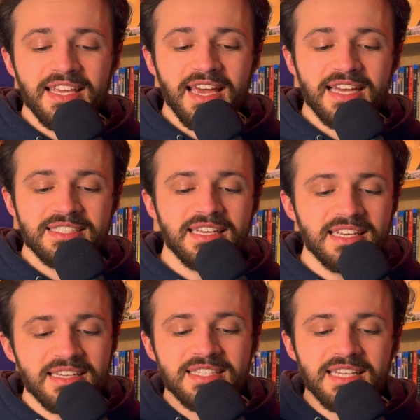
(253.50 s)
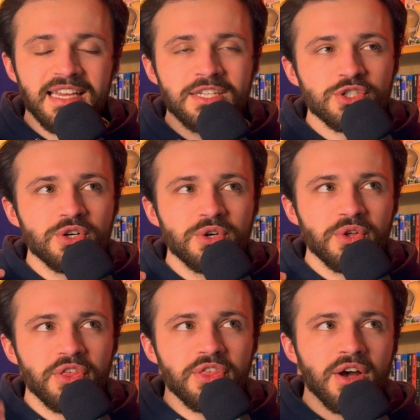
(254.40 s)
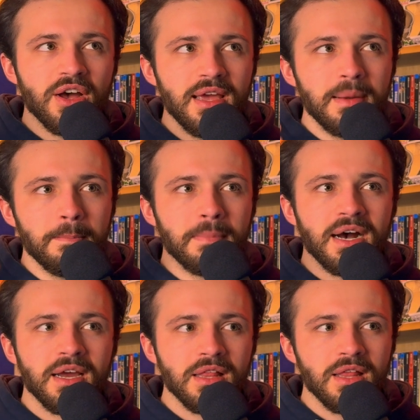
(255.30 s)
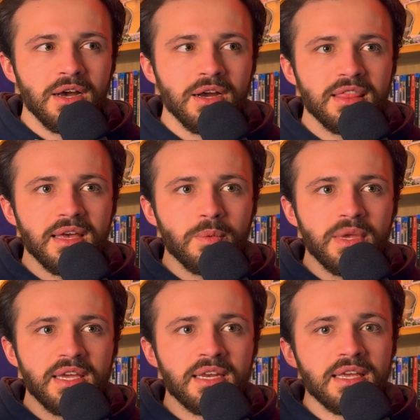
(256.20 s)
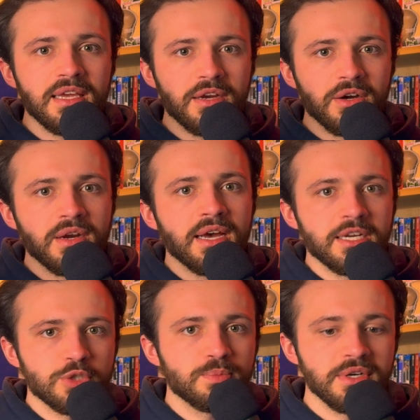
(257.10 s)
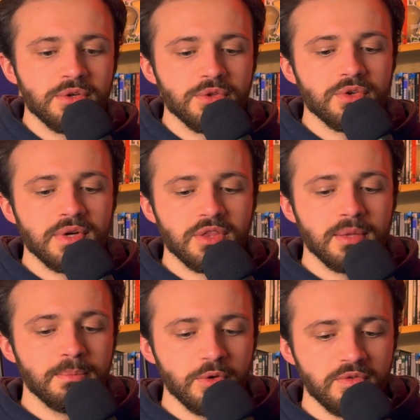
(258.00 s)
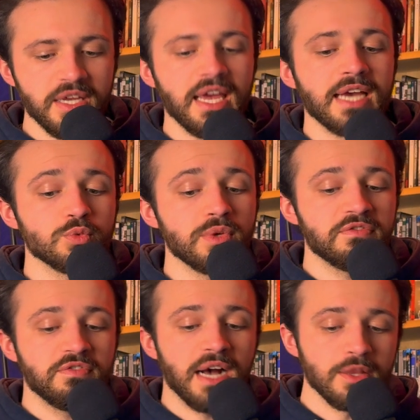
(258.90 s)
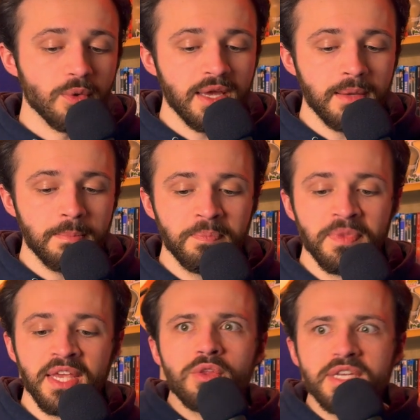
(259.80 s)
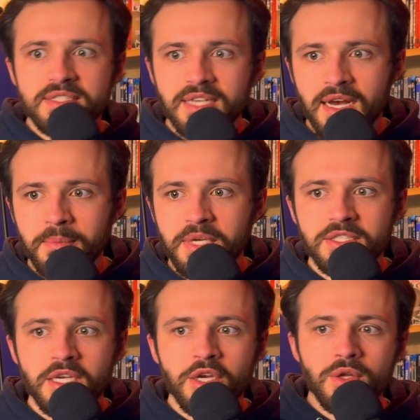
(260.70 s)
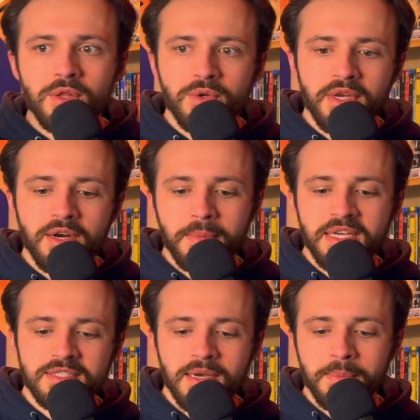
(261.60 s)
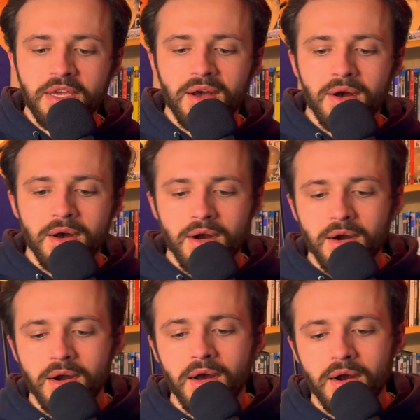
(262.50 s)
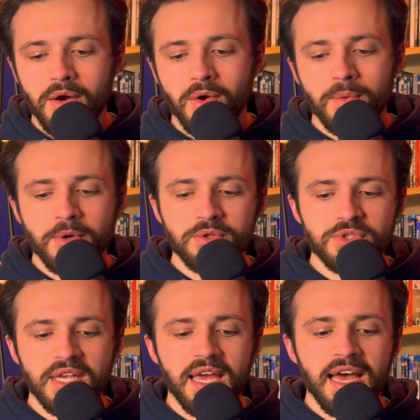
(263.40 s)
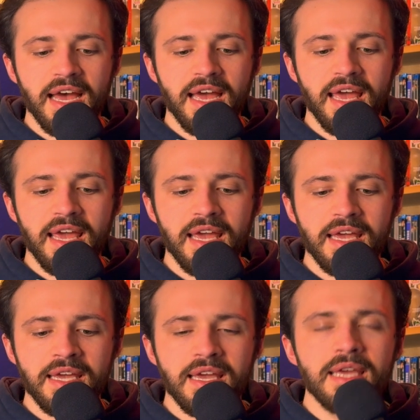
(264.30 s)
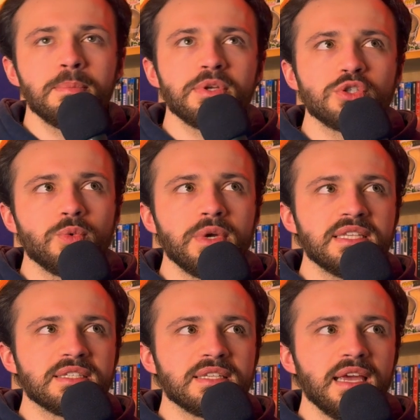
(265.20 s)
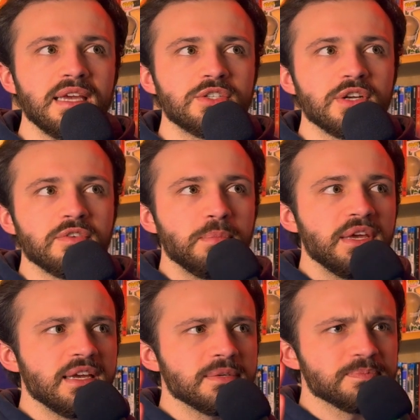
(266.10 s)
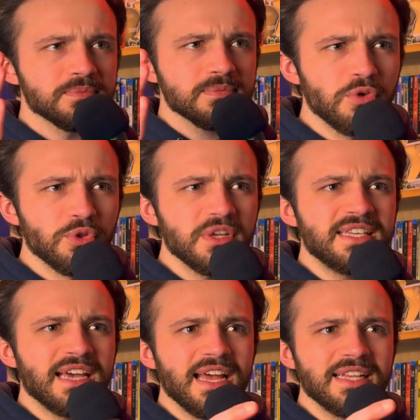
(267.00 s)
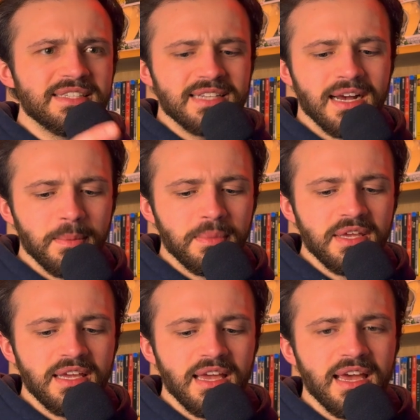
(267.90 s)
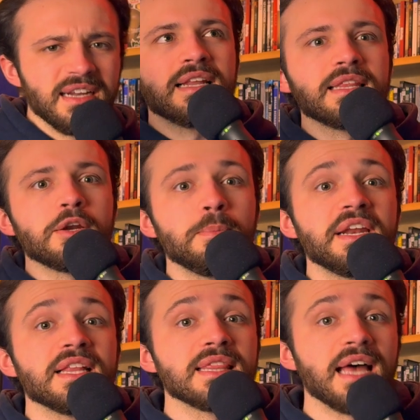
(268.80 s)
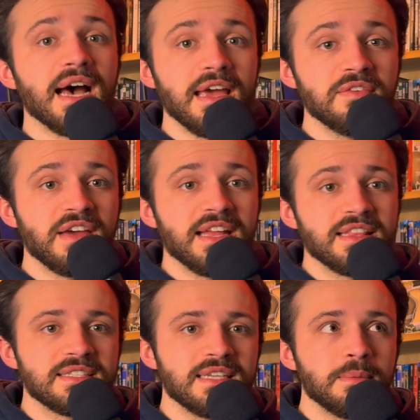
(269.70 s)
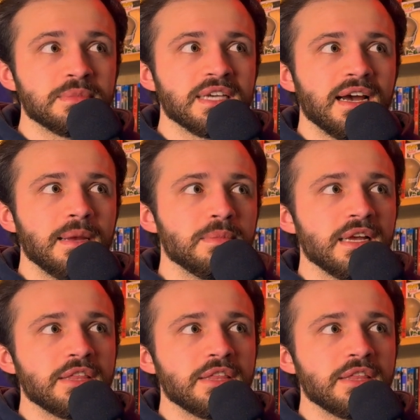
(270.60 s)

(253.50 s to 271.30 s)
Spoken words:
He has this internal thought and monologue that we can hear kind of sprinkled throughout the movie as we follow him. All these zombies, including our main zombie R, are almost at a in-between stage of being fully dead zombie and a little bit alive at the same time.